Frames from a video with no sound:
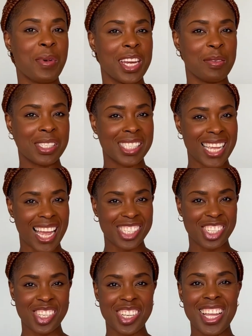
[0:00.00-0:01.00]
My name is
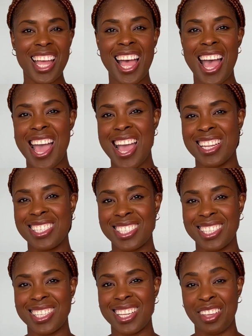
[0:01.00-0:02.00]
Natasha,
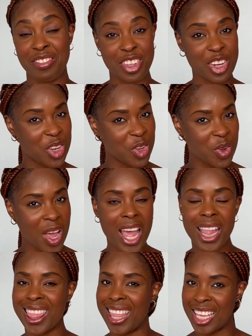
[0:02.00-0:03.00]
and if you're new,
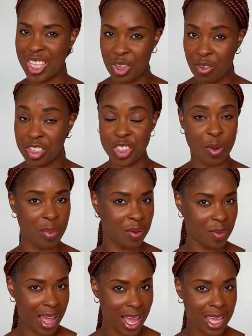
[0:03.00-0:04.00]
thank you for stopping
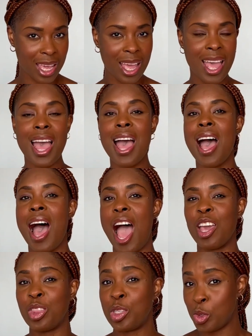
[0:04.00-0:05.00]
by.
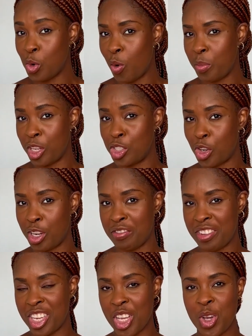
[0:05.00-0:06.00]
I do hope you enjoyed the
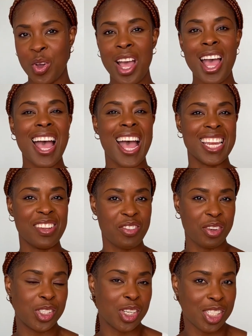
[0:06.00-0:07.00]
video and if
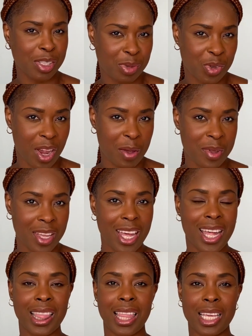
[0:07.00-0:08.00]
you're a returning subscriber,
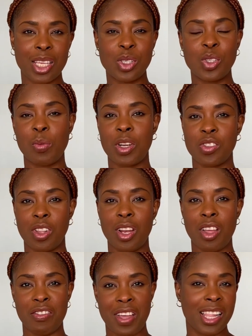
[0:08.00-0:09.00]
thank you so much for the
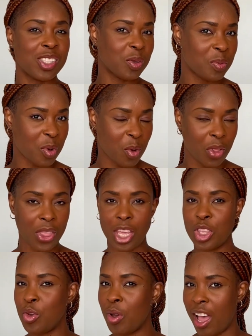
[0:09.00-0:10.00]
love and support
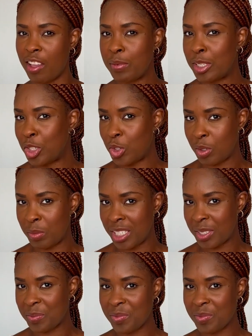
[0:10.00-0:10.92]
that you have been showing me.